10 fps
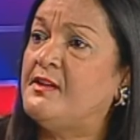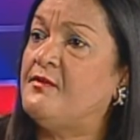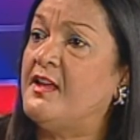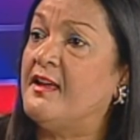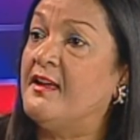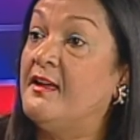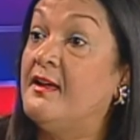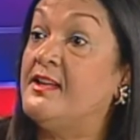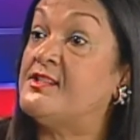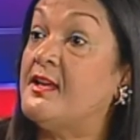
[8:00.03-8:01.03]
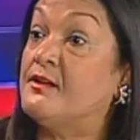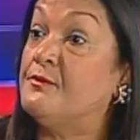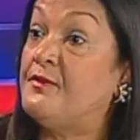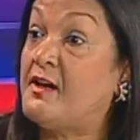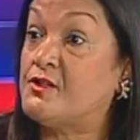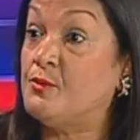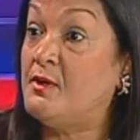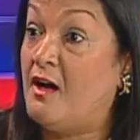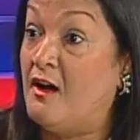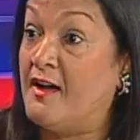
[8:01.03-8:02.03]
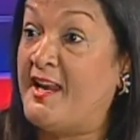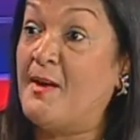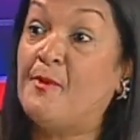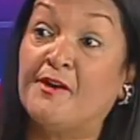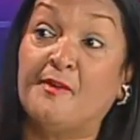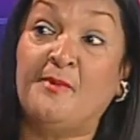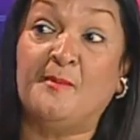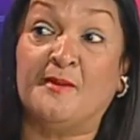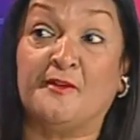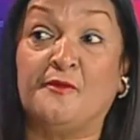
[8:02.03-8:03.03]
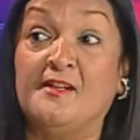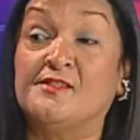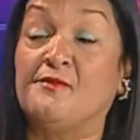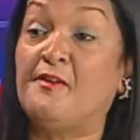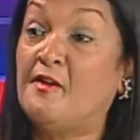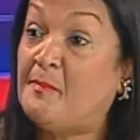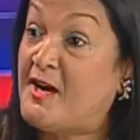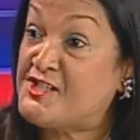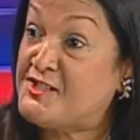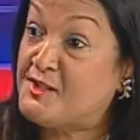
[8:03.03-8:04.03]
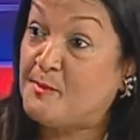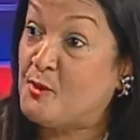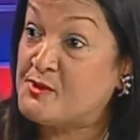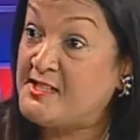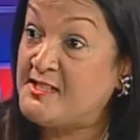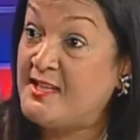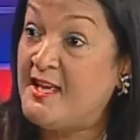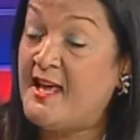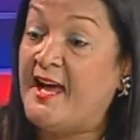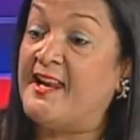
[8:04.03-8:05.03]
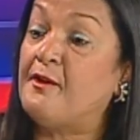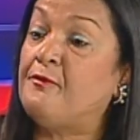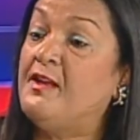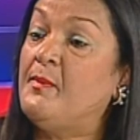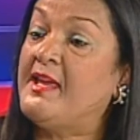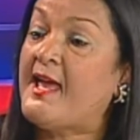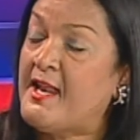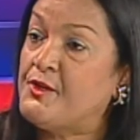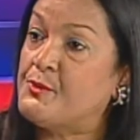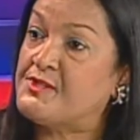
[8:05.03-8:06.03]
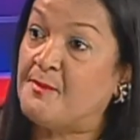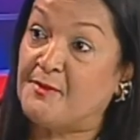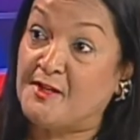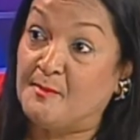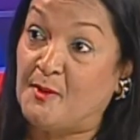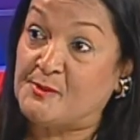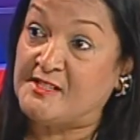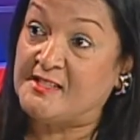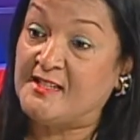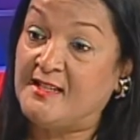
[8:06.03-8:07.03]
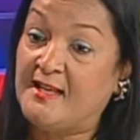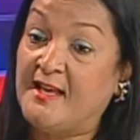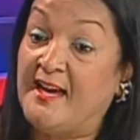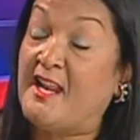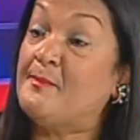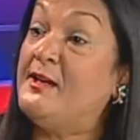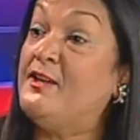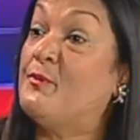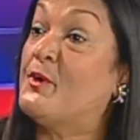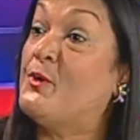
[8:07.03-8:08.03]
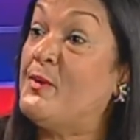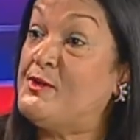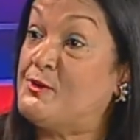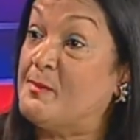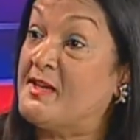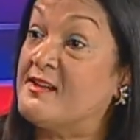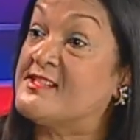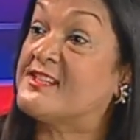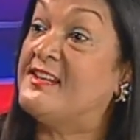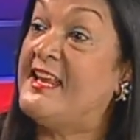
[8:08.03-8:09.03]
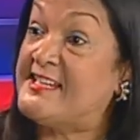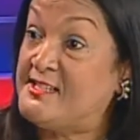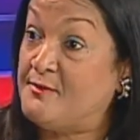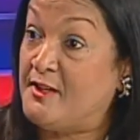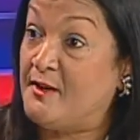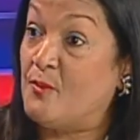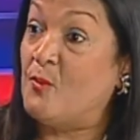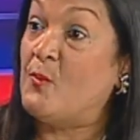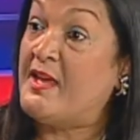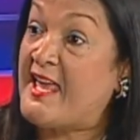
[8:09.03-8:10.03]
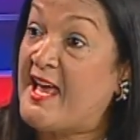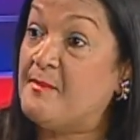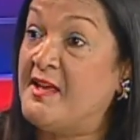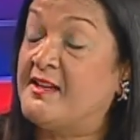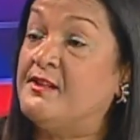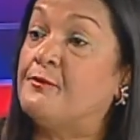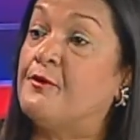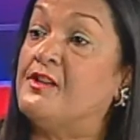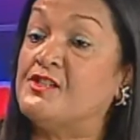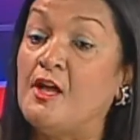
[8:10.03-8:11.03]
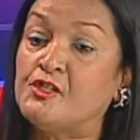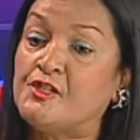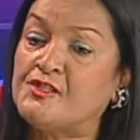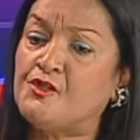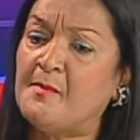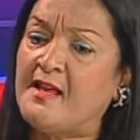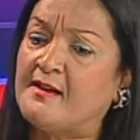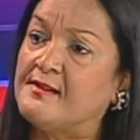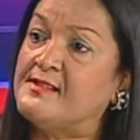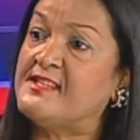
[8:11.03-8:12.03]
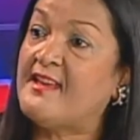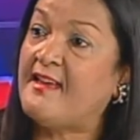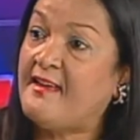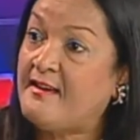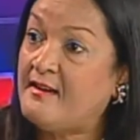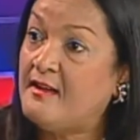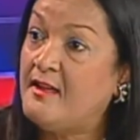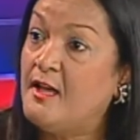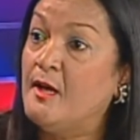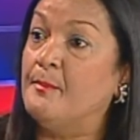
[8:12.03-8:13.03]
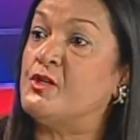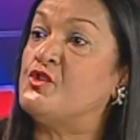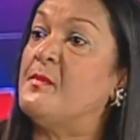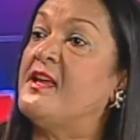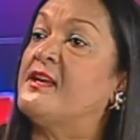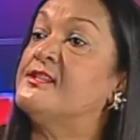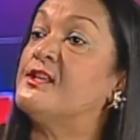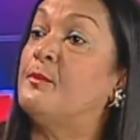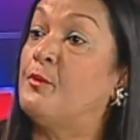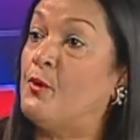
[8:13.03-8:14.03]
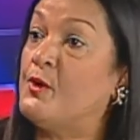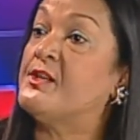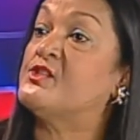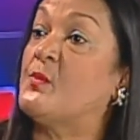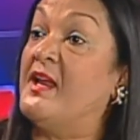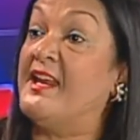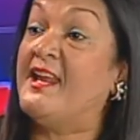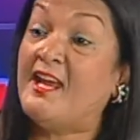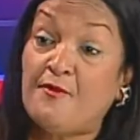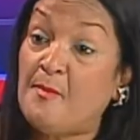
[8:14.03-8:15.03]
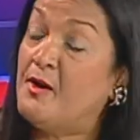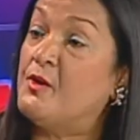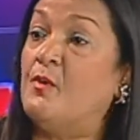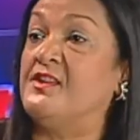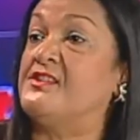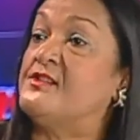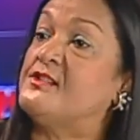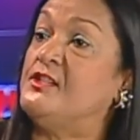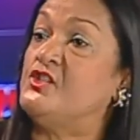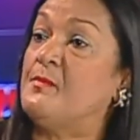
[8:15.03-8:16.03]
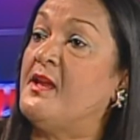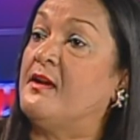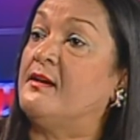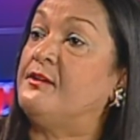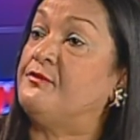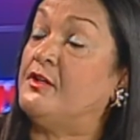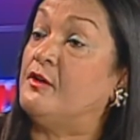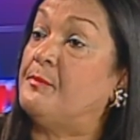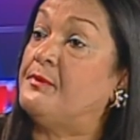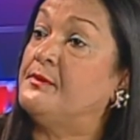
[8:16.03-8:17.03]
living? It's taken far too long, and I'm one of the people that feels very passionate about it, and I feel we can do something about it. And I believe we're going to, because collectively we can make a difference. Not just Jamaicans here, but Jamaicans abroad as well. And everybody wants to see Jamaica lifted up.